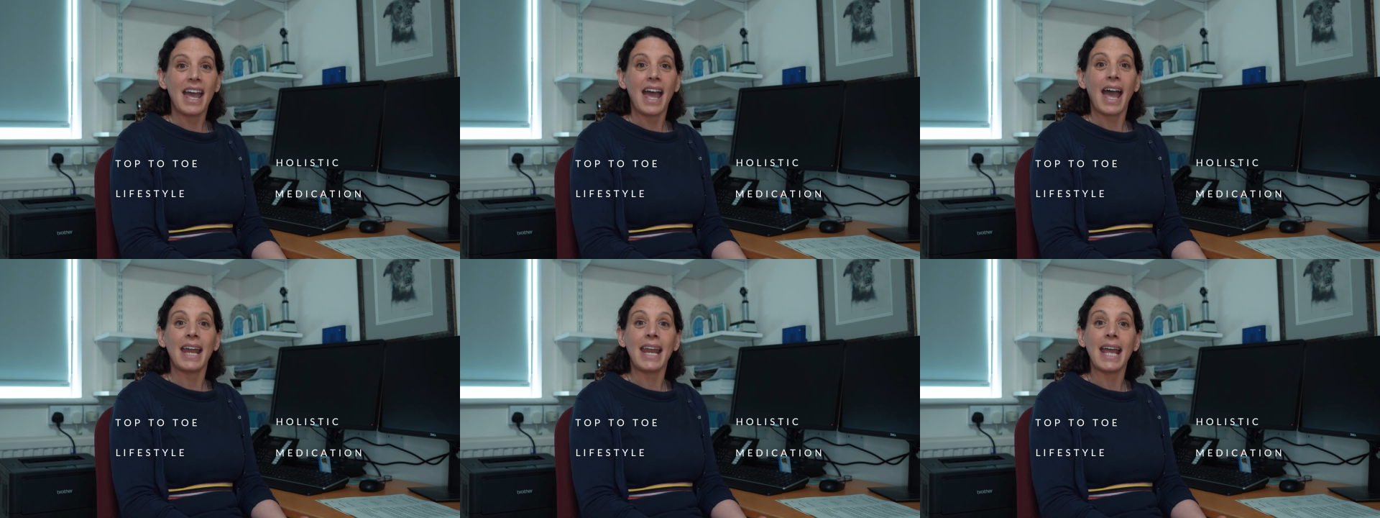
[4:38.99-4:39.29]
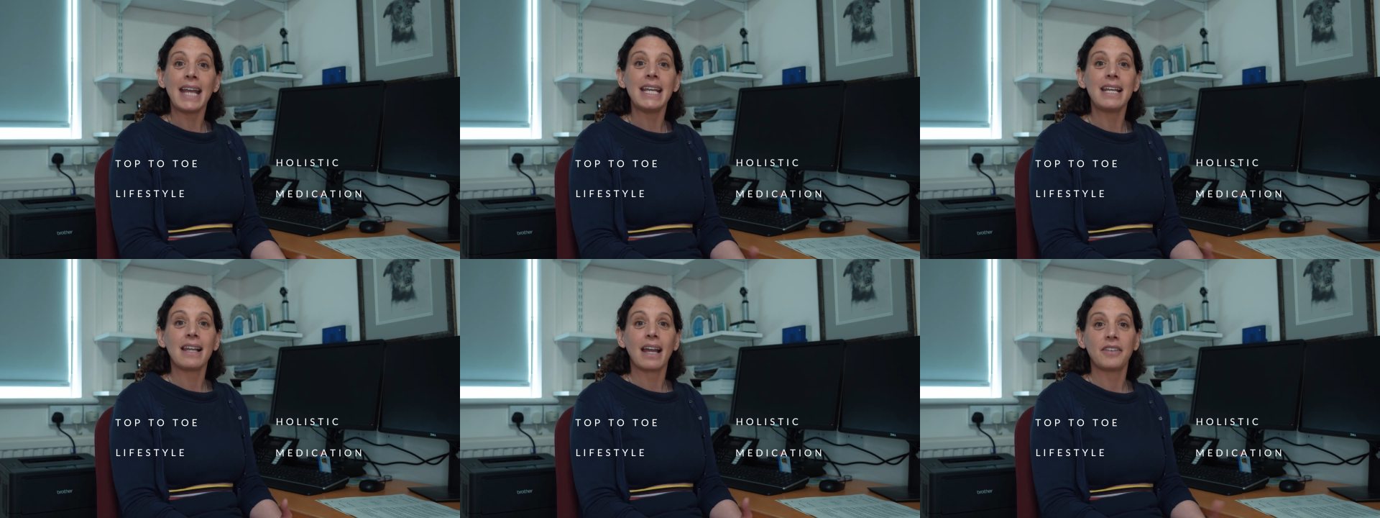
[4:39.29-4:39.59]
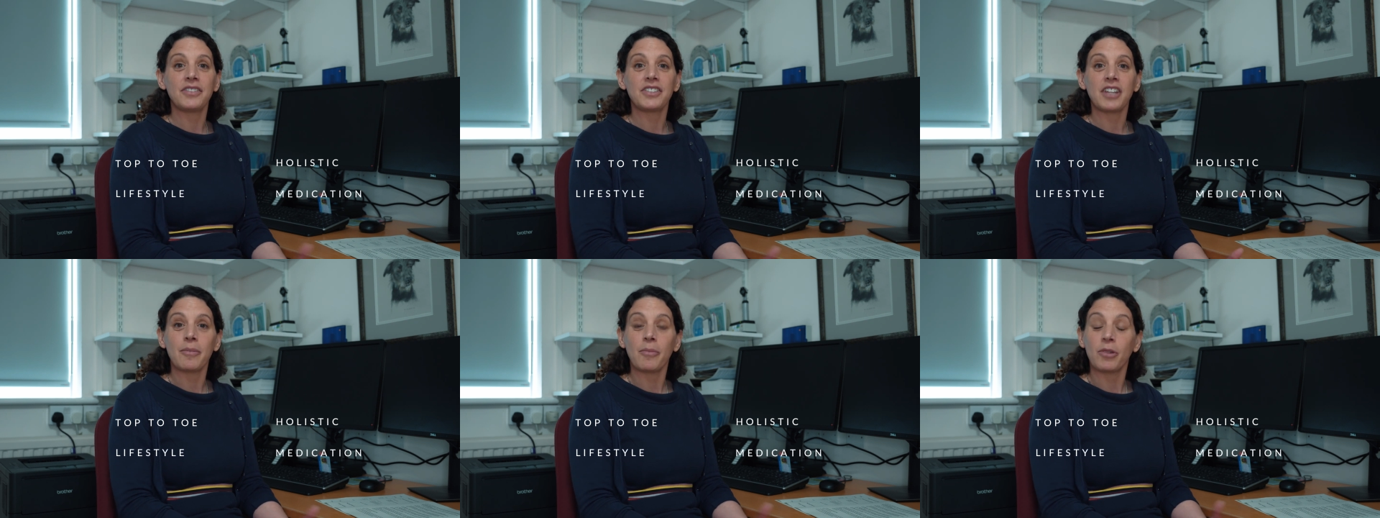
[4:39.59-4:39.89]
and any
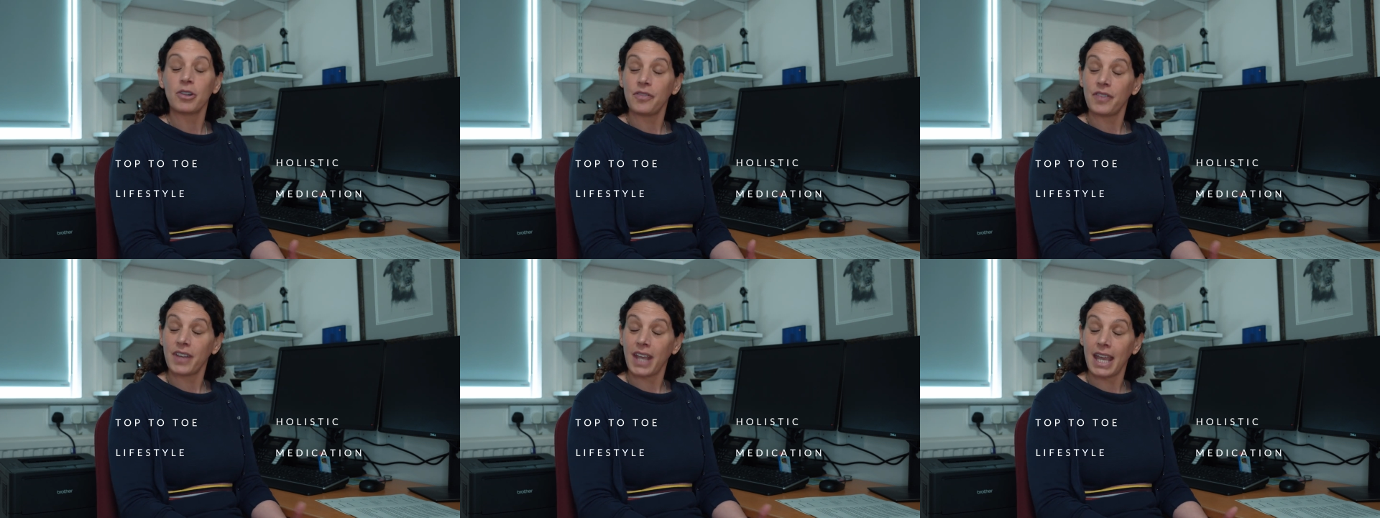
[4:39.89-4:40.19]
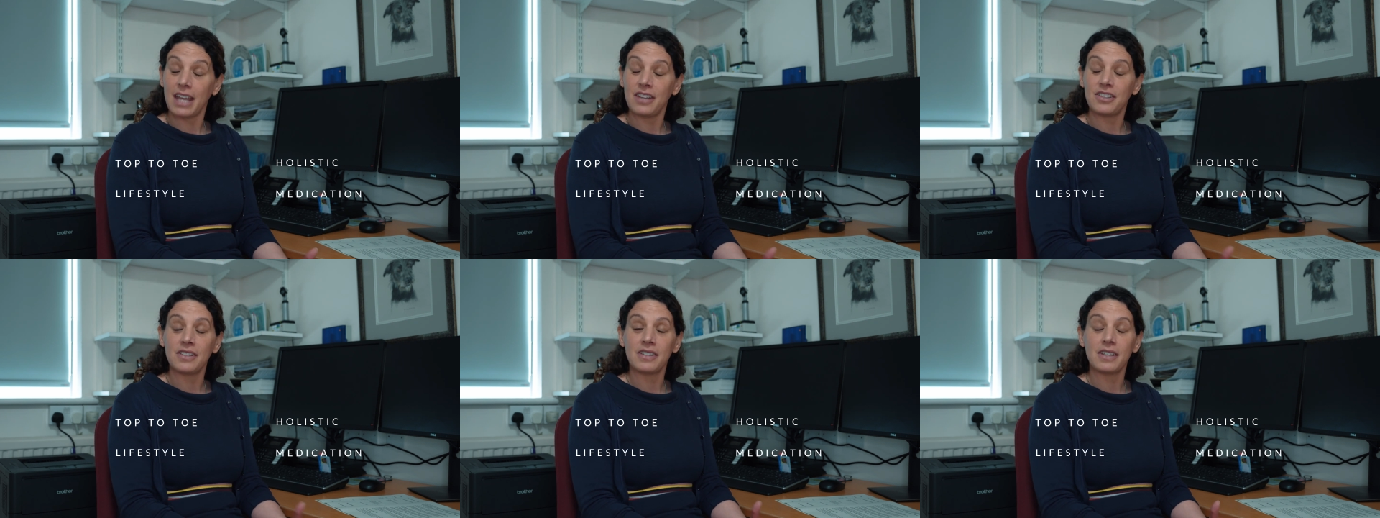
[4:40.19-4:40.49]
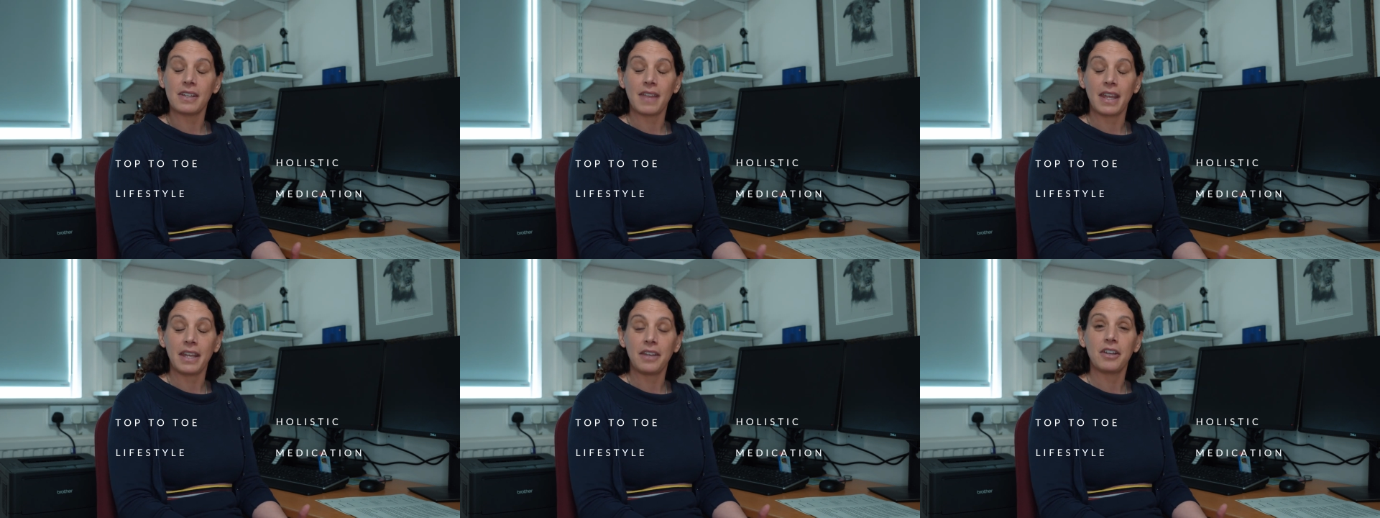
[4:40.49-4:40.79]
lifestyle modifications
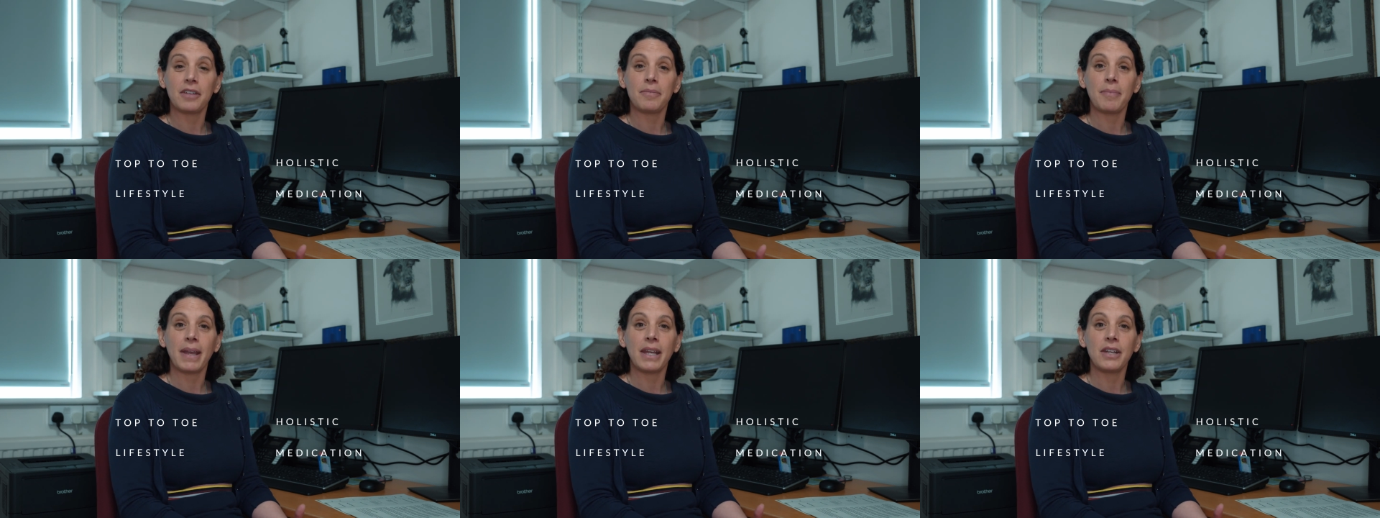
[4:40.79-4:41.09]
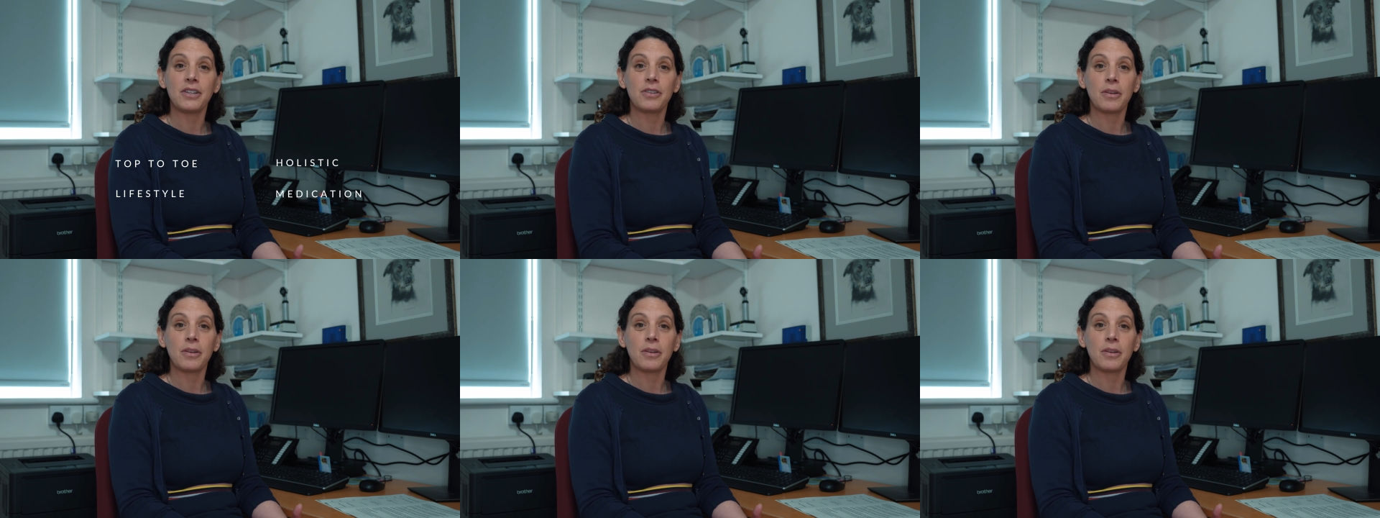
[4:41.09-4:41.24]
that they could make